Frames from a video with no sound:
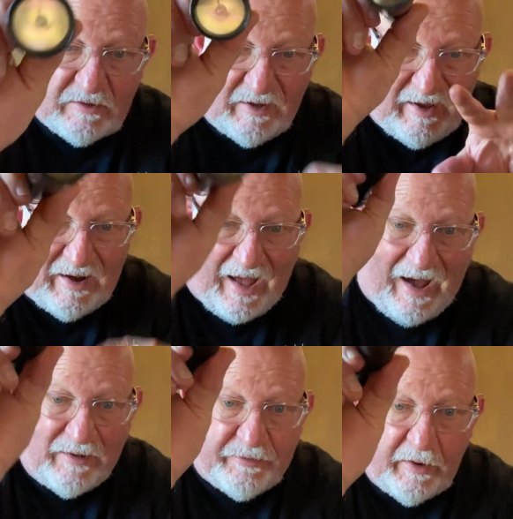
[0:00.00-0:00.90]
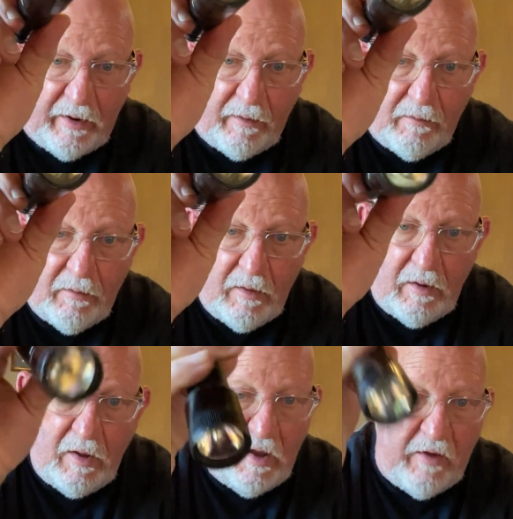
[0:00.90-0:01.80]
to get out there.
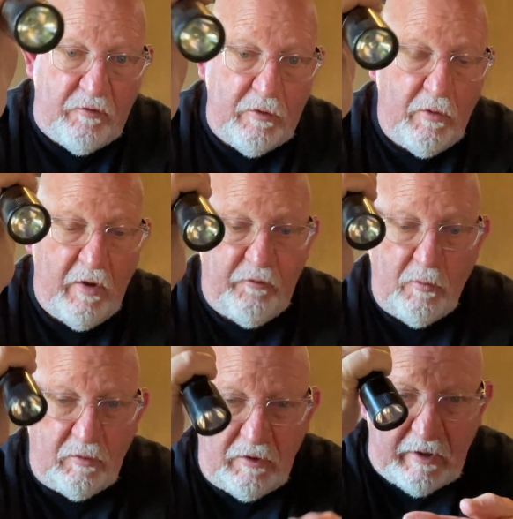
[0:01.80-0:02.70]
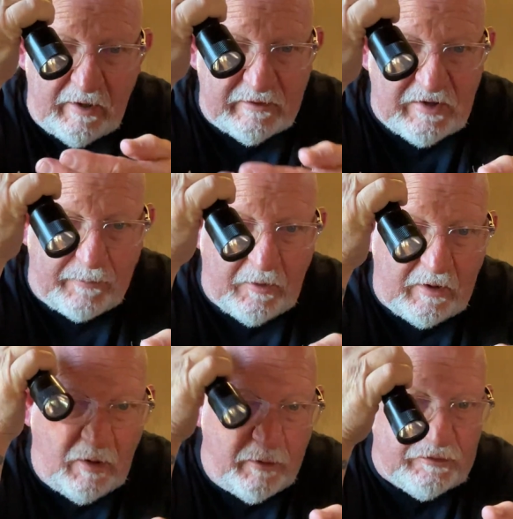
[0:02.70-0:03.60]
If you were looking at something
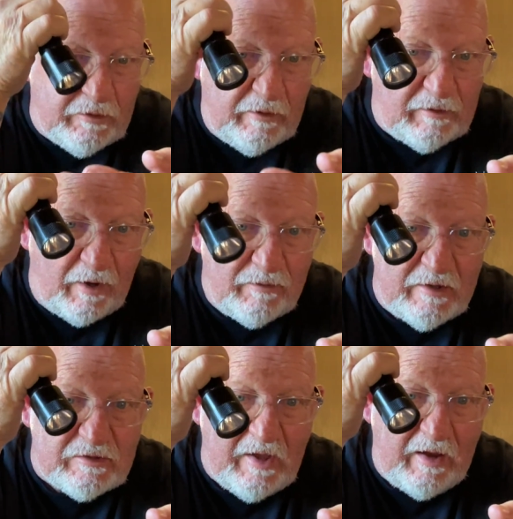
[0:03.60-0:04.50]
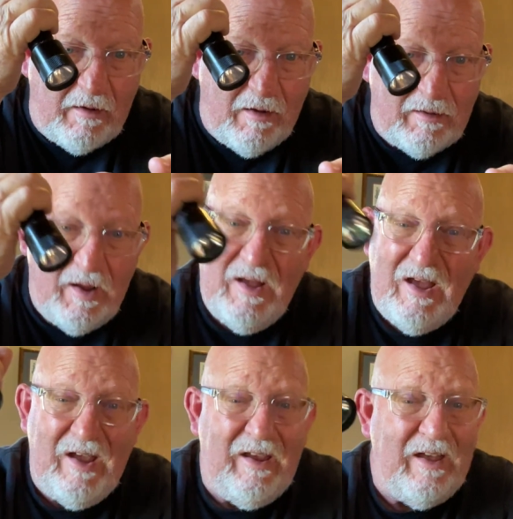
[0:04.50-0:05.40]
close and you turn this thing on,
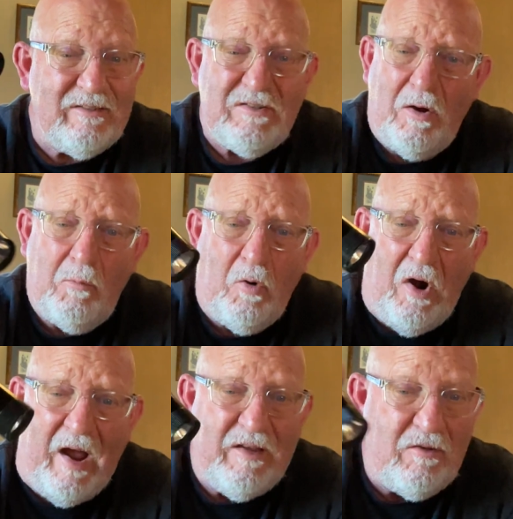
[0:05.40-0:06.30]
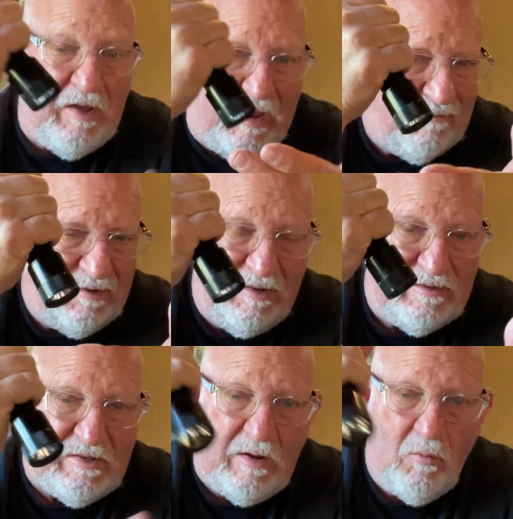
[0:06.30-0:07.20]
it gets so bright you can't really
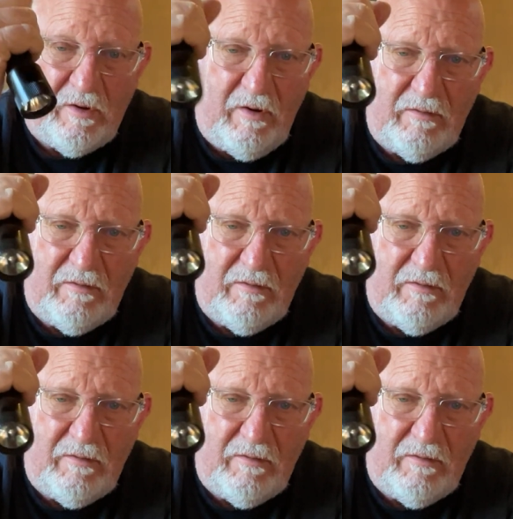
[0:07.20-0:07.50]
see what you're